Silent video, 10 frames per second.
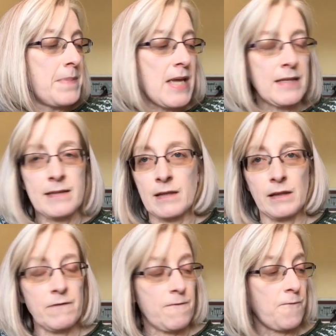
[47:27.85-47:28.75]

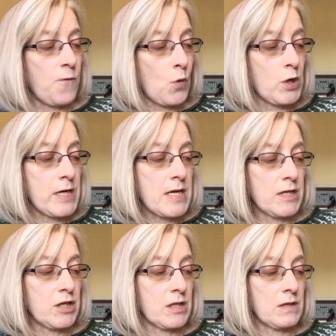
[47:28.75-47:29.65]
basically 40
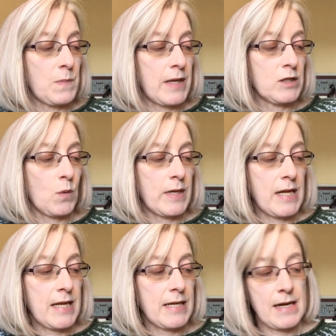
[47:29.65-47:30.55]
inches by
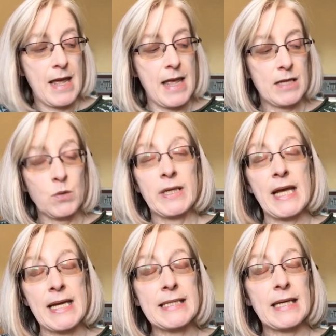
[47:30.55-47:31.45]
20 and
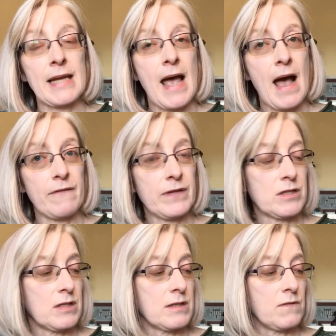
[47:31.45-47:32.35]
28 and a half
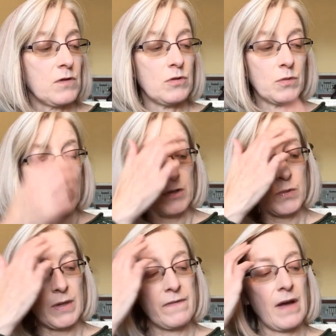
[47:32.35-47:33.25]
inches if you do it on
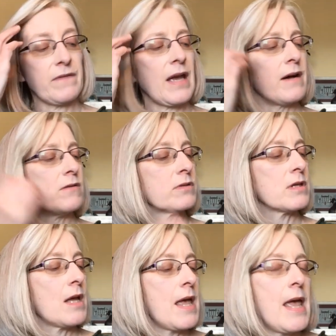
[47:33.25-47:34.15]
25 count.
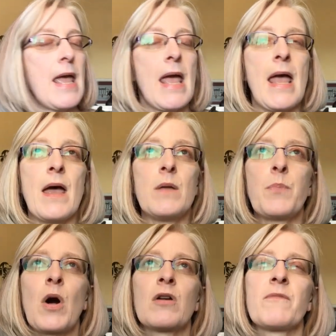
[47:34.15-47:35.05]
And
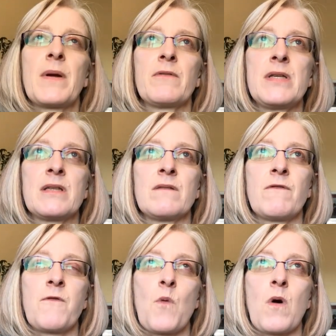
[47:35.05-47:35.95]
part of my
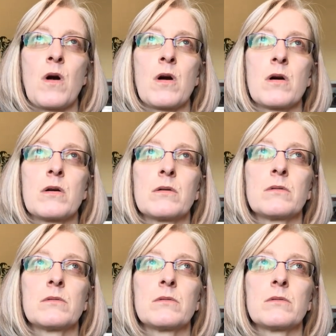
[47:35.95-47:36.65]
reason for